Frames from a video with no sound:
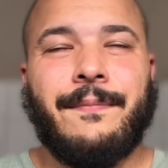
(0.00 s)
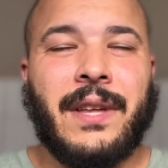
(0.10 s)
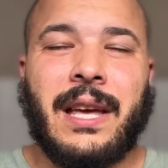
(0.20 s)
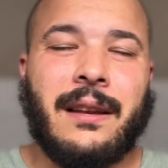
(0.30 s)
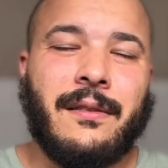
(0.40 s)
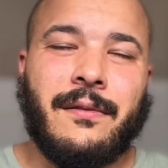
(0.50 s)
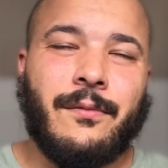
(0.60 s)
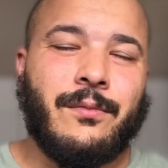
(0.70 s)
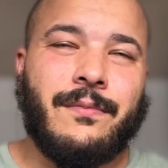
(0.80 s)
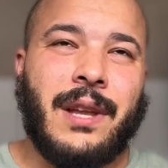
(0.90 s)

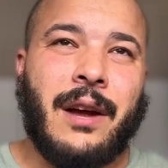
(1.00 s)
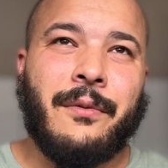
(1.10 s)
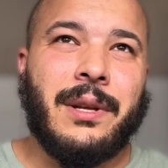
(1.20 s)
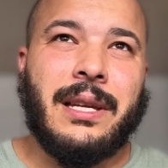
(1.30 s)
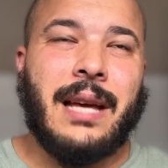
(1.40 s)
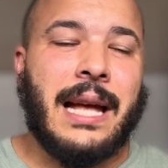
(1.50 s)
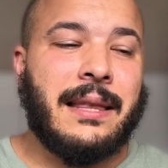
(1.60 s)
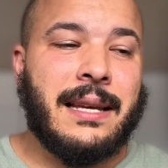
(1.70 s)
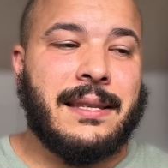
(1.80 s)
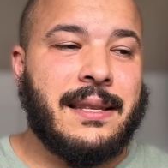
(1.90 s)
again, not really at
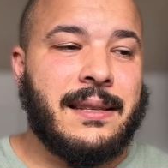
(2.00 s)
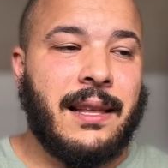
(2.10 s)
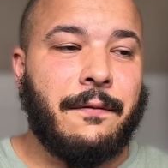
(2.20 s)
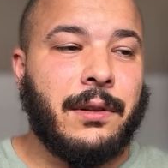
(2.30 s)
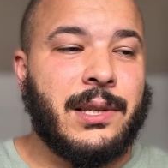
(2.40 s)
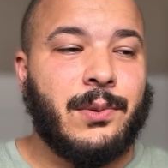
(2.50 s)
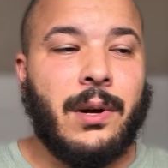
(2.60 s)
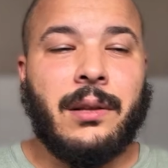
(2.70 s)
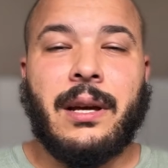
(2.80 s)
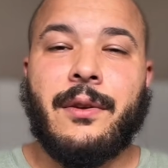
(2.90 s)
that level as
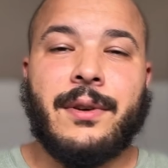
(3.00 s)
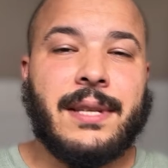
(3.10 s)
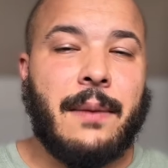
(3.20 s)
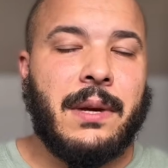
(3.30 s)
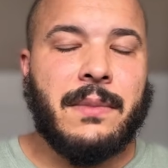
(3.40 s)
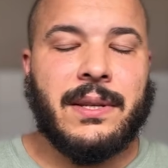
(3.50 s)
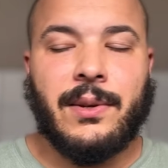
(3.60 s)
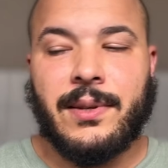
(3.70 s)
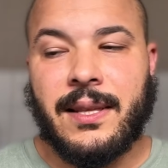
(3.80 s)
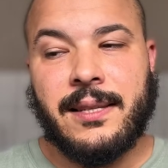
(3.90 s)
well. Neither is Amin
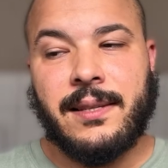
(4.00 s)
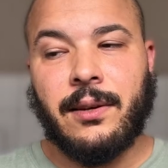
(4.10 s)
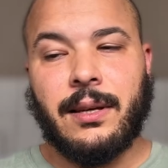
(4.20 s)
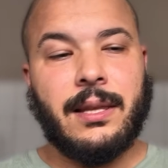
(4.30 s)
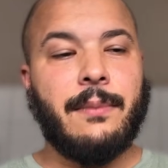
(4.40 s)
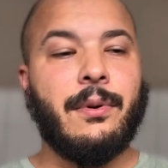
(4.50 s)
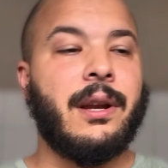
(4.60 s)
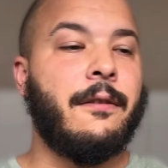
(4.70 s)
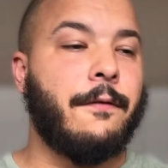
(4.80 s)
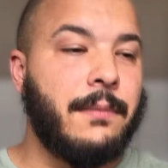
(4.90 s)
Messousa, this young kid they
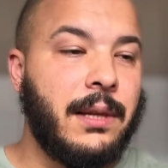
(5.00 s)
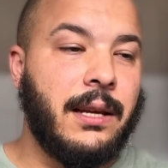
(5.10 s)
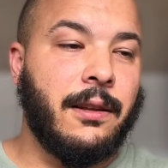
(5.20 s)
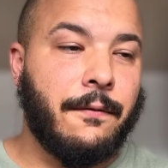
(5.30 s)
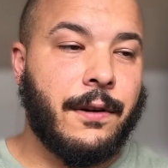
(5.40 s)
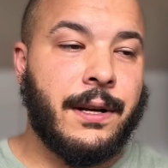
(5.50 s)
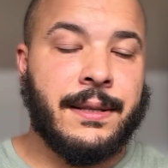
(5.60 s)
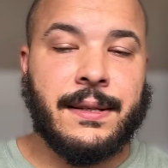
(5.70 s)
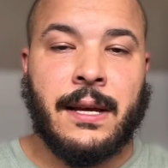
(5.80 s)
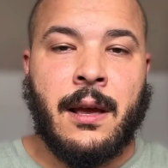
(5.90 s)
brought in from Lille in
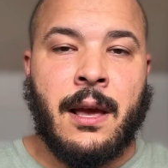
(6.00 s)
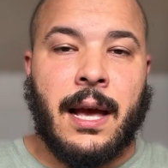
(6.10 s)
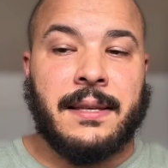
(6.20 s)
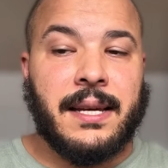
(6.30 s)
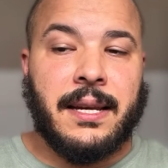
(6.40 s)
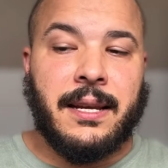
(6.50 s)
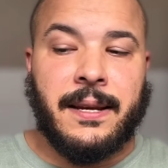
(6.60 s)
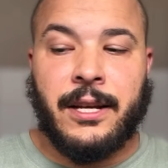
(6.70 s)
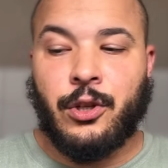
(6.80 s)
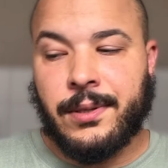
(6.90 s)
France. And Zakaria
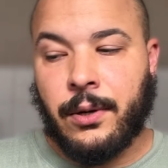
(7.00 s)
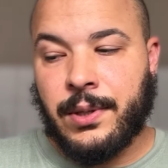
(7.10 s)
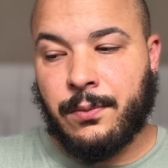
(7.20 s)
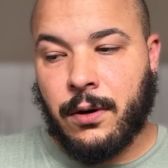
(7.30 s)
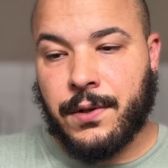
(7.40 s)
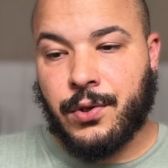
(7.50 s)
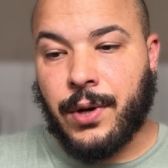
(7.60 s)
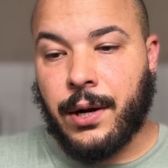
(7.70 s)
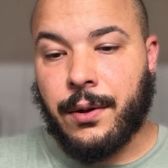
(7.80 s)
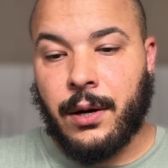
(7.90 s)
Naji is always more of a
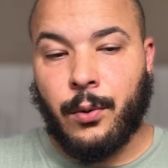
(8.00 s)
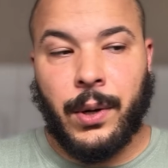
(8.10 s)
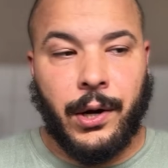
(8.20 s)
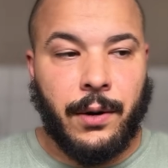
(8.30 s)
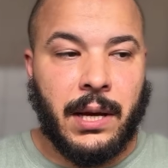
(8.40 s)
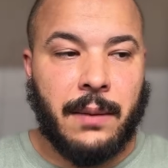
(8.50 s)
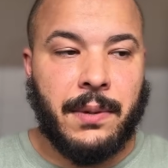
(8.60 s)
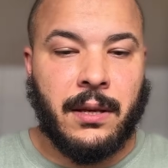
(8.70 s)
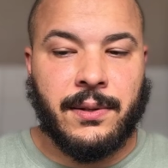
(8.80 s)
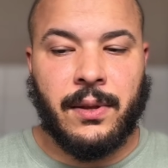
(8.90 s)
striker than a winger, in my
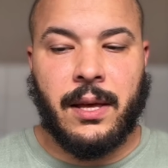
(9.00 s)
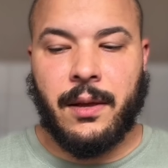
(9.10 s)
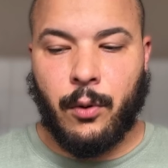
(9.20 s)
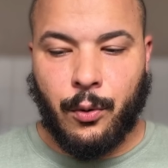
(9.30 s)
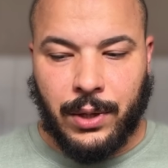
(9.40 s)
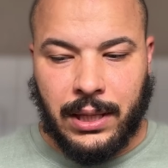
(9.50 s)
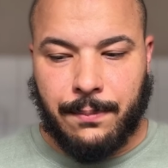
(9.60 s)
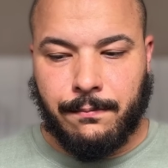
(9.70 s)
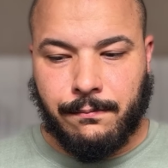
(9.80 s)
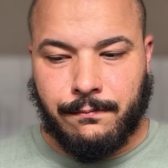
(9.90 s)
opinion. So they were
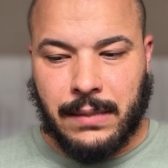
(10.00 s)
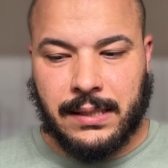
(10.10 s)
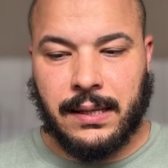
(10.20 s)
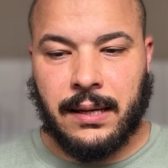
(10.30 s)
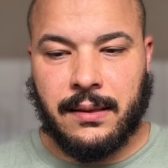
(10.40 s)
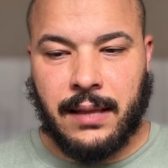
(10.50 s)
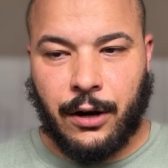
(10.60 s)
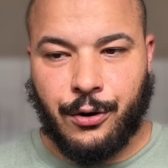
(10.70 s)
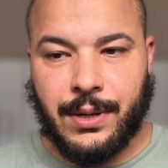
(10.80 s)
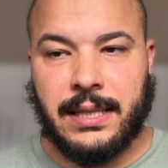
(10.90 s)
really missing that
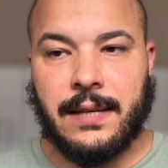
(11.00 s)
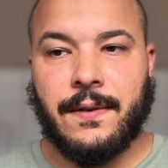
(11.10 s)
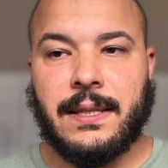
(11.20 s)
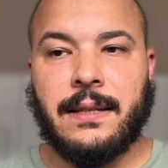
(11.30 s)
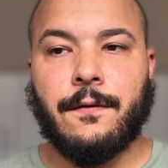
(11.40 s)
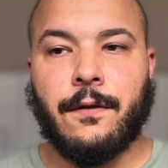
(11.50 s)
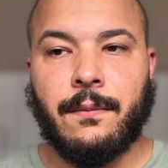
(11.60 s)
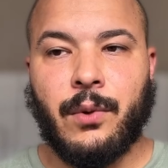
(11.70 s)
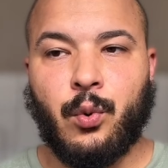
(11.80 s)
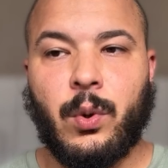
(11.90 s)
creativity
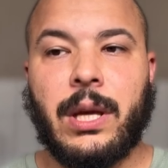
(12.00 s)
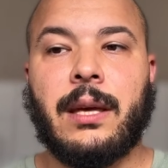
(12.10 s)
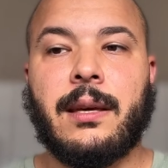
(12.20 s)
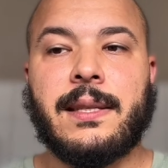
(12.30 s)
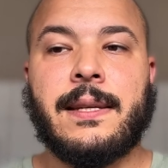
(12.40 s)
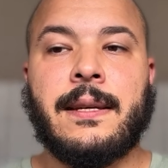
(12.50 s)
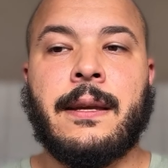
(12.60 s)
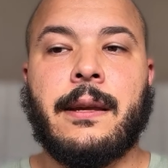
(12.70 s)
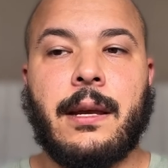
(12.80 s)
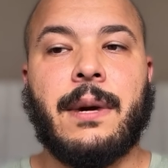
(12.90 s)
from the wings,
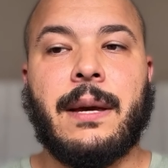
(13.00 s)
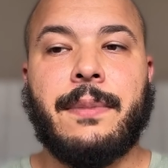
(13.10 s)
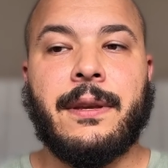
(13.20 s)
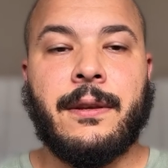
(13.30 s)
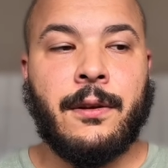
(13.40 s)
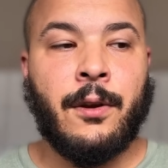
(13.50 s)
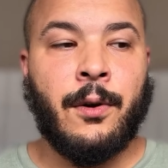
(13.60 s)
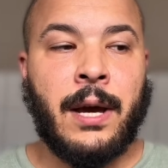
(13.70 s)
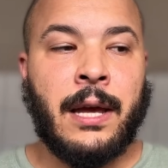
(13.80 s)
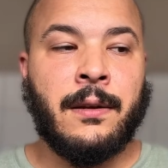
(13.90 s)
in my opinion,
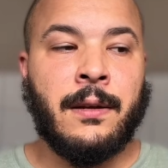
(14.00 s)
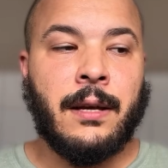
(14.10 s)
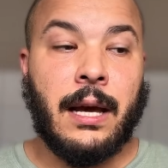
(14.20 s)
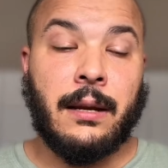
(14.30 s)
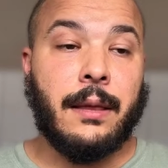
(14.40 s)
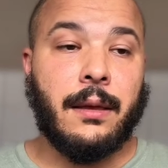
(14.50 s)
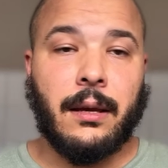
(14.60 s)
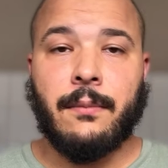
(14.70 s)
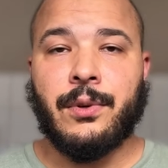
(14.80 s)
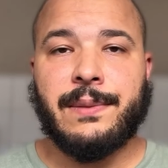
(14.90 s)
and I
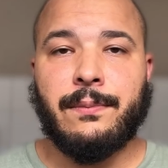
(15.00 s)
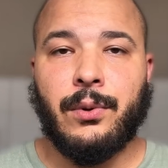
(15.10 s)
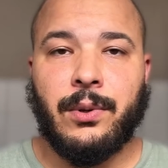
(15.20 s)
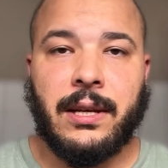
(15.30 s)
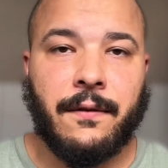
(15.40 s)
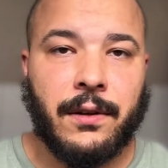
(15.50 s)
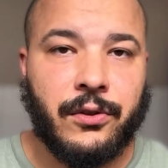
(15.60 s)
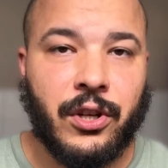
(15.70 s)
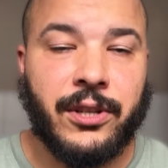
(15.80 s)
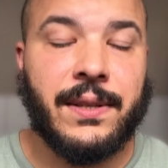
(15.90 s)
think in most Mouloudia
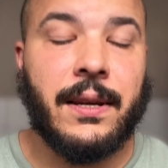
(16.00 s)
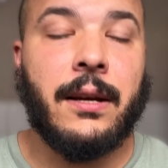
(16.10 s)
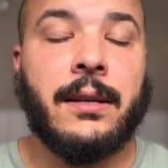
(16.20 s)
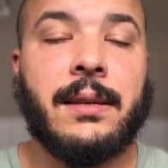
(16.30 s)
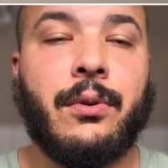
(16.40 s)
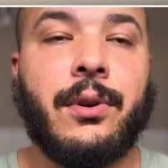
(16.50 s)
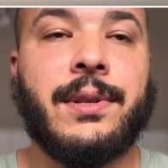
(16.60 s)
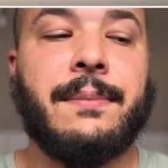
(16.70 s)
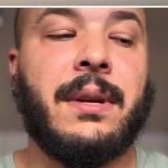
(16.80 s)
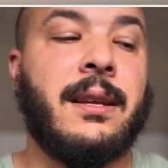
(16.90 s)
Vultures
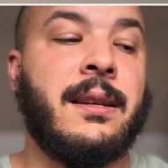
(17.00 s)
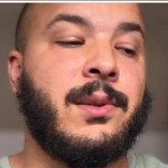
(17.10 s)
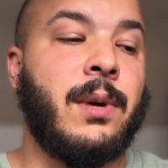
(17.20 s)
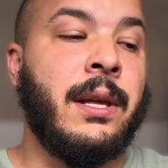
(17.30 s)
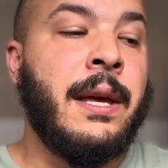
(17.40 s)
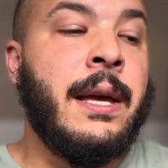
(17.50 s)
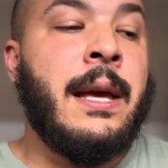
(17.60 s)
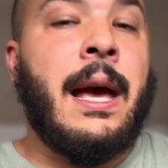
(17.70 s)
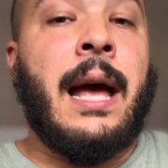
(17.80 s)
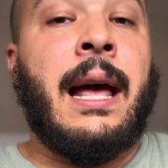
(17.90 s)
supporters' opinion as well.
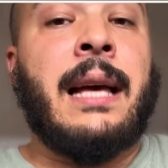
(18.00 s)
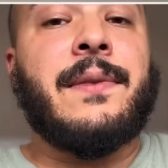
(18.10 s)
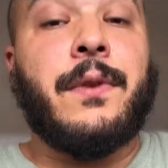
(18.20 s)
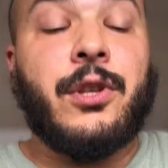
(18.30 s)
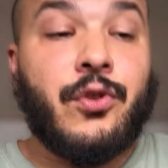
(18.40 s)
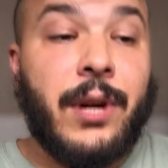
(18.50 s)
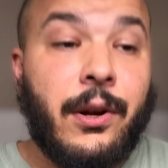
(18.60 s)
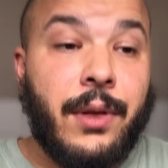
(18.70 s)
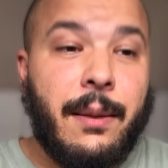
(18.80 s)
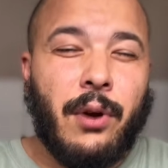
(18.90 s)
As for the
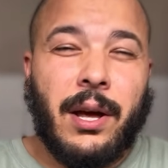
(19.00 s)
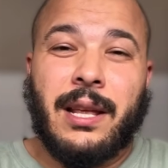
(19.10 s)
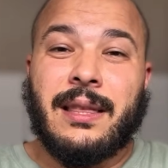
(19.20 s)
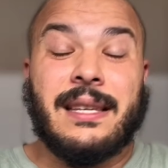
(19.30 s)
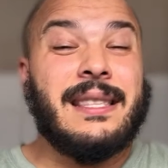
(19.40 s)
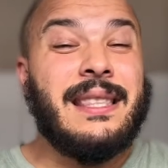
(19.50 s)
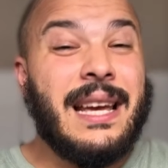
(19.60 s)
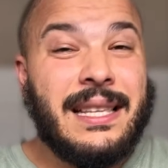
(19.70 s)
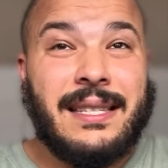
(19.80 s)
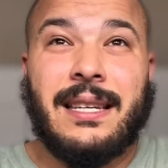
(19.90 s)
striker, they brought in this
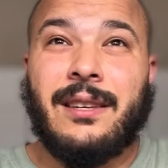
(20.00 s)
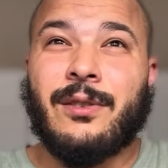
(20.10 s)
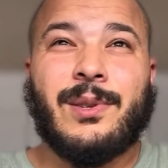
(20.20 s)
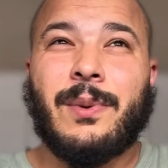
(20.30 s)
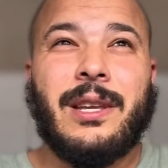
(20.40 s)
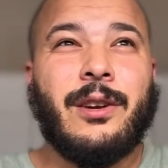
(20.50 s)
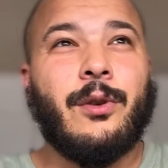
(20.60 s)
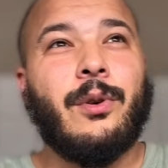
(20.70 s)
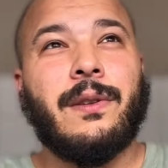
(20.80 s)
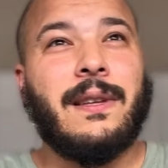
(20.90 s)
19 or
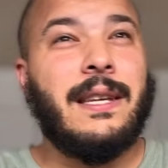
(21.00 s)
20-year-old